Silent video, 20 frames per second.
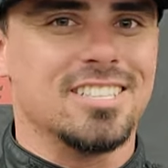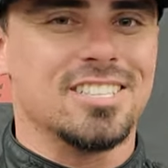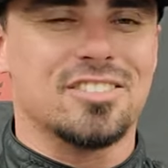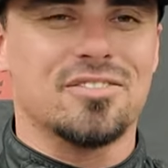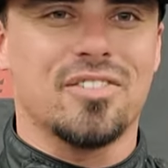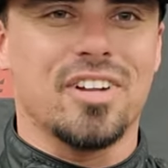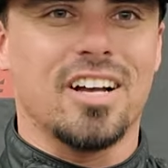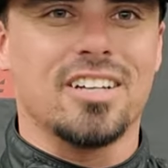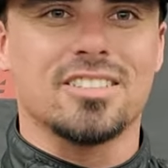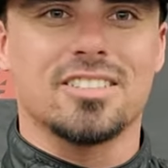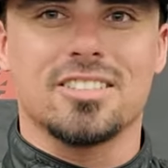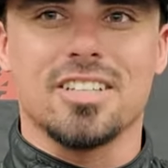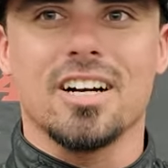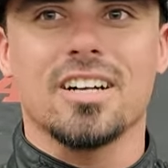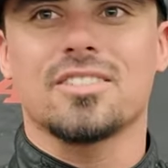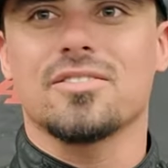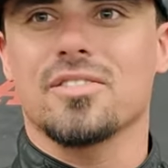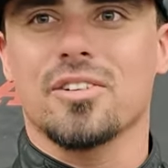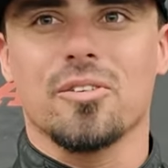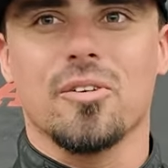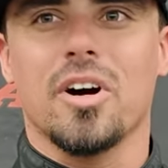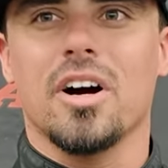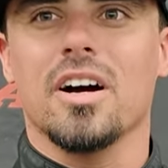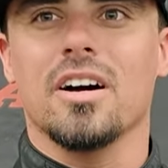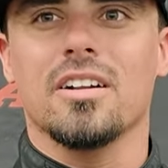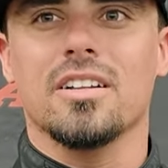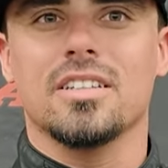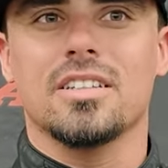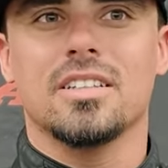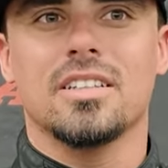and just flat sucked for a
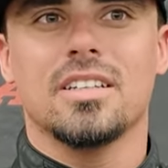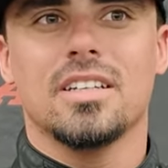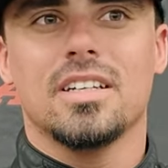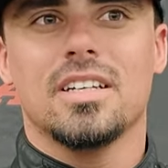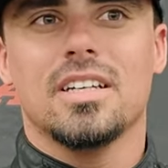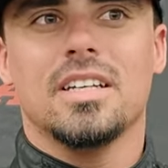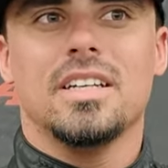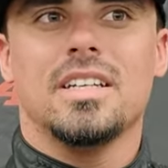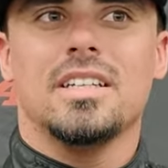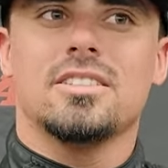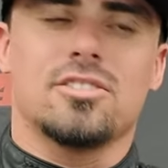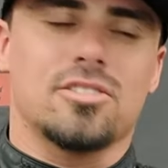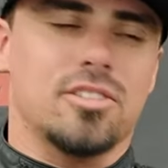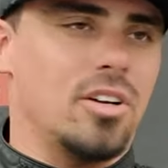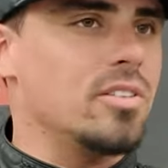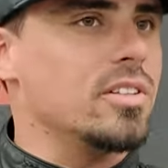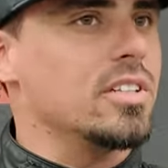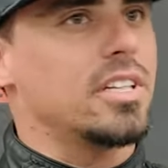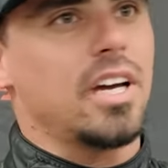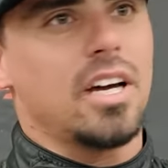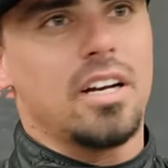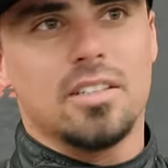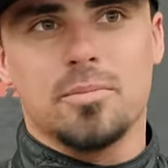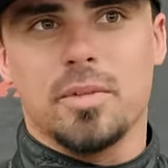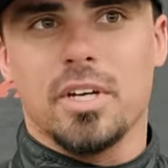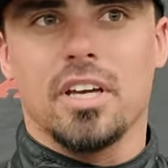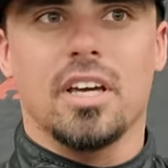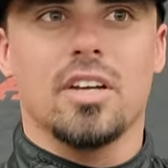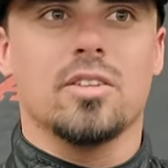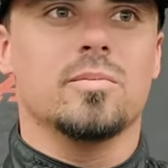while, and slowly kind of
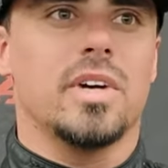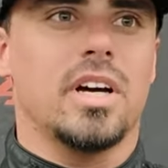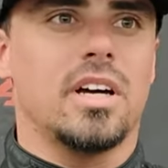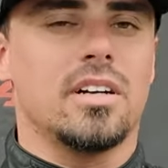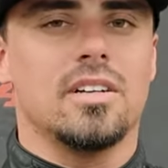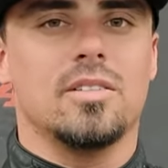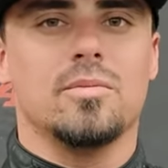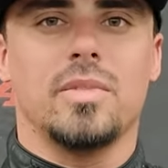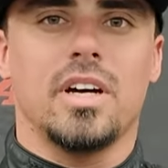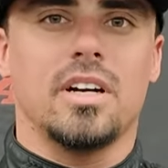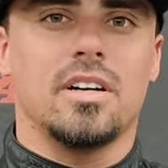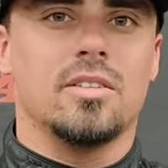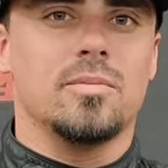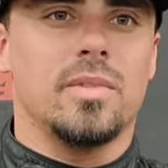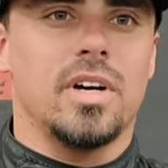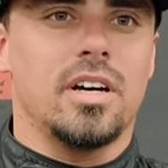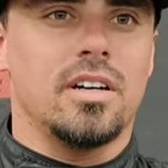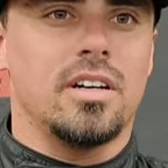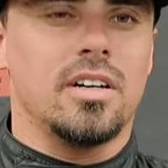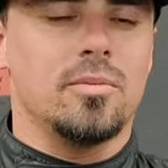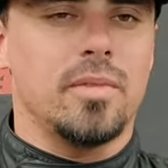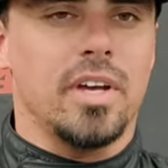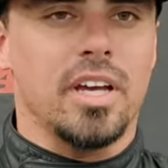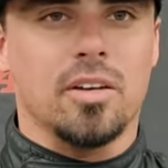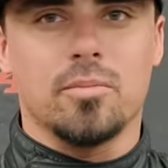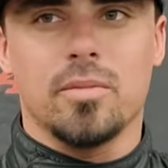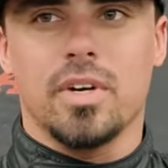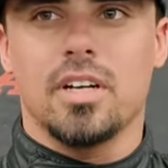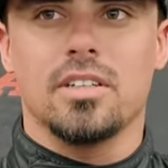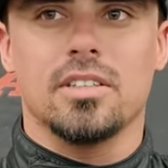been getting better and better and better and
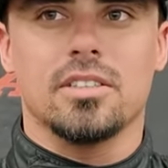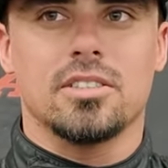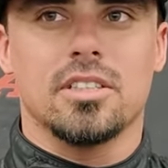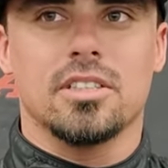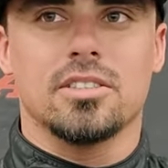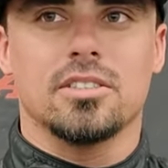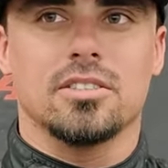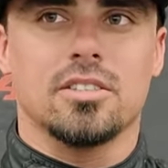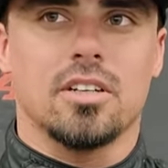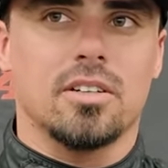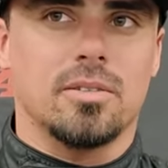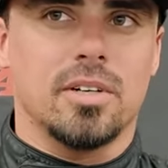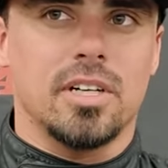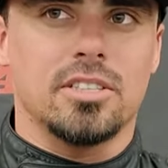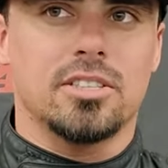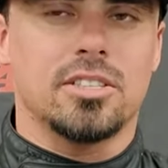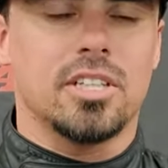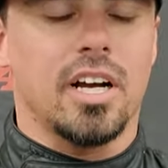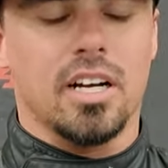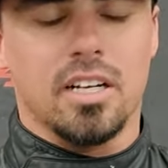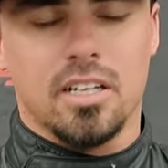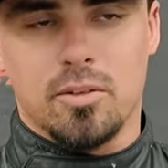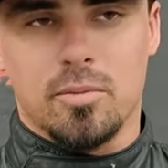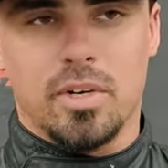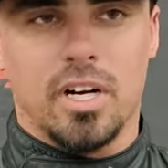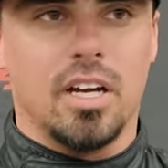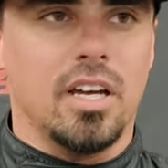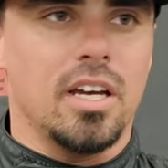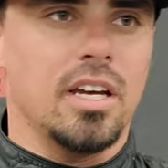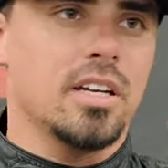making better decisions on the racetrack on
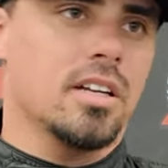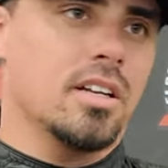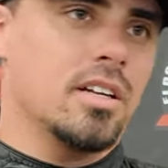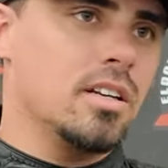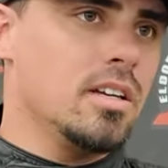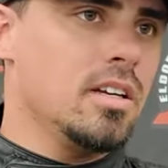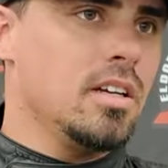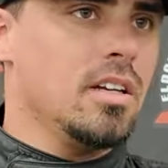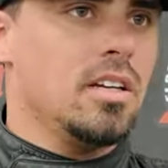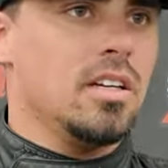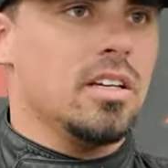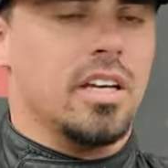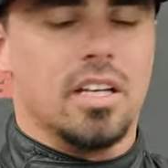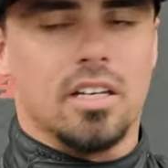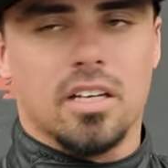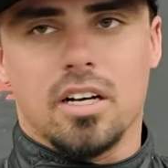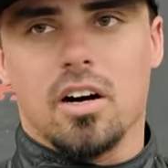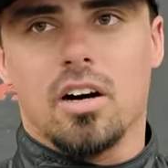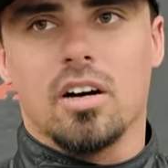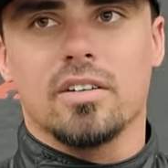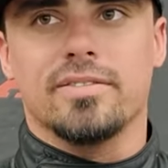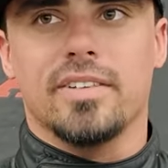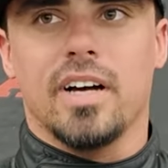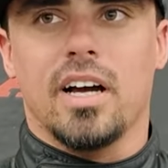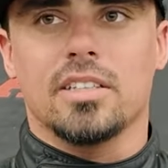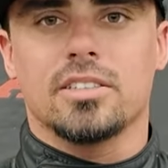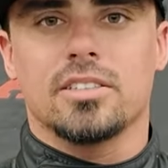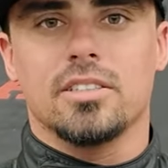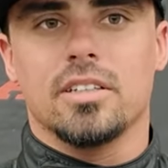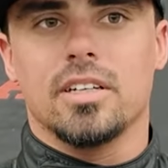my end and getting the car
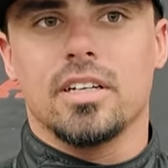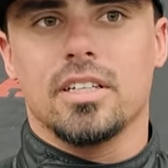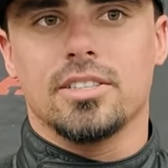faster.